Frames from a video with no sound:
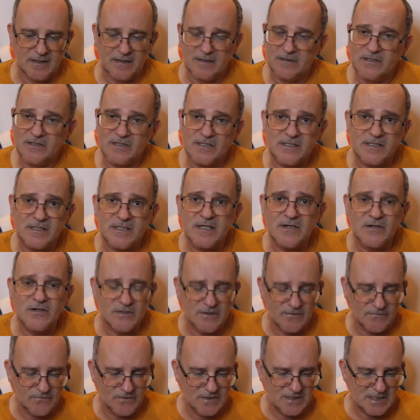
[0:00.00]
The secret
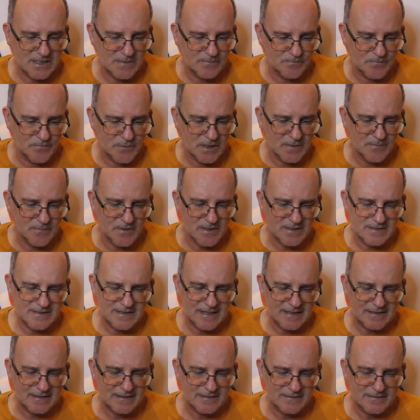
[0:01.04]
of these people is
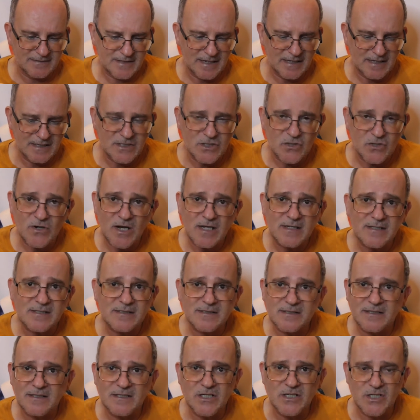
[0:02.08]
that they trust
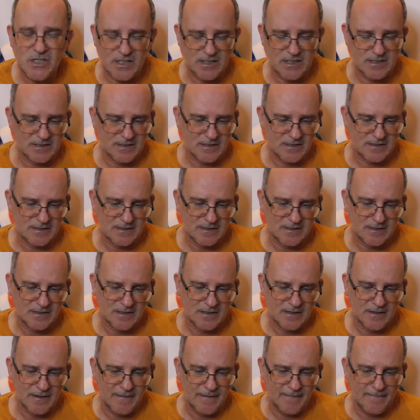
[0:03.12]
in Jesus
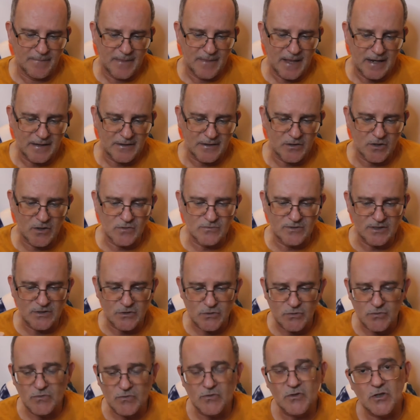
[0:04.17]
and know that
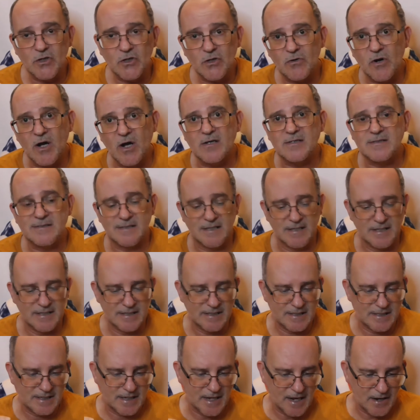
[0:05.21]
through the cross
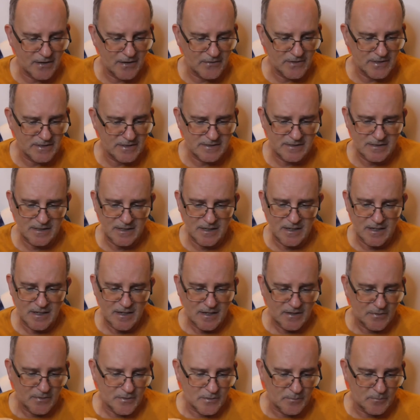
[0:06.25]
He carries
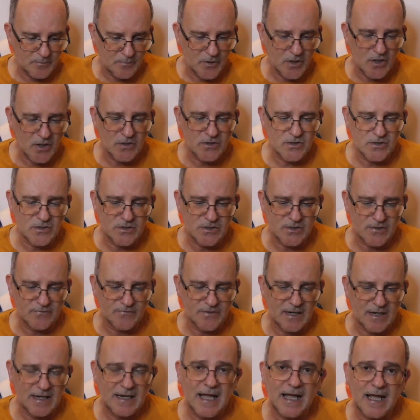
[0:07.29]
the burdens of
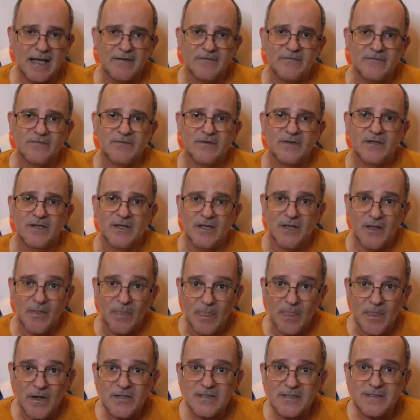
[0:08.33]
their life,
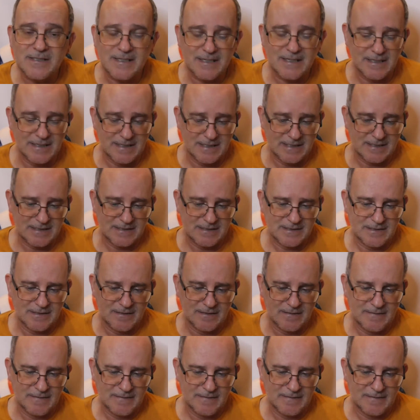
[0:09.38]
their sickness.